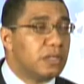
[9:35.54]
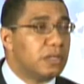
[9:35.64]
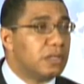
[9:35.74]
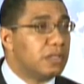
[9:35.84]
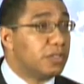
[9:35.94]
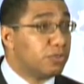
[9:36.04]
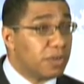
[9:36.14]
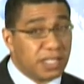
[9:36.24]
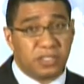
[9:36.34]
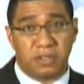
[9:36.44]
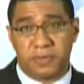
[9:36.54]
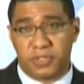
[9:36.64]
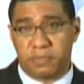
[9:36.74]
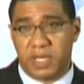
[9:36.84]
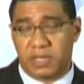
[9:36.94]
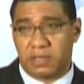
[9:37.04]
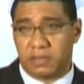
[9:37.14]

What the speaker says: The strategy for Jamaica